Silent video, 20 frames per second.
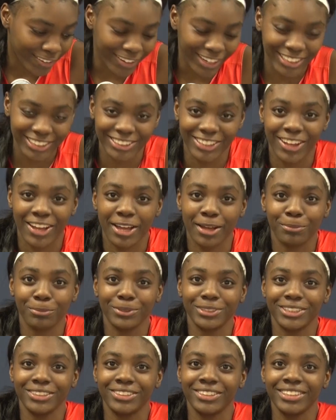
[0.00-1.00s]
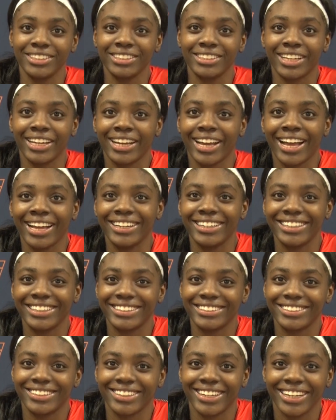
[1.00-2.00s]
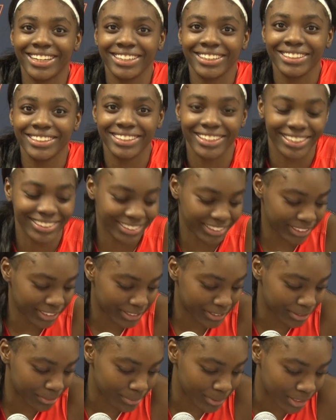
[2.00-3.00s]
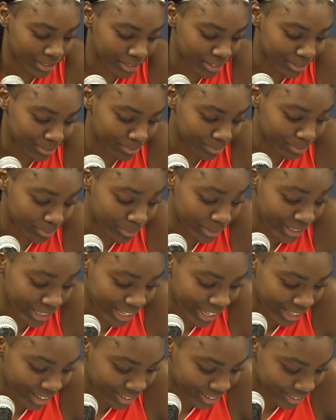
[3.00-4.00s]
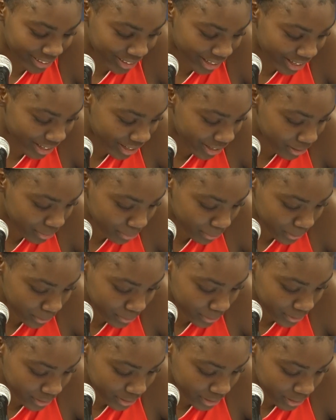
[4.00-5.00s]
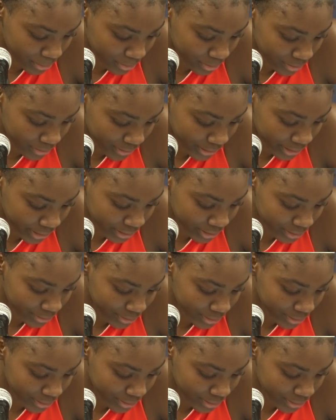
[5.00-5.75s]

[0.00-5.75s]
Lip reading: They saw opportunities like I did, so they took them. We had a lot of people in double figures.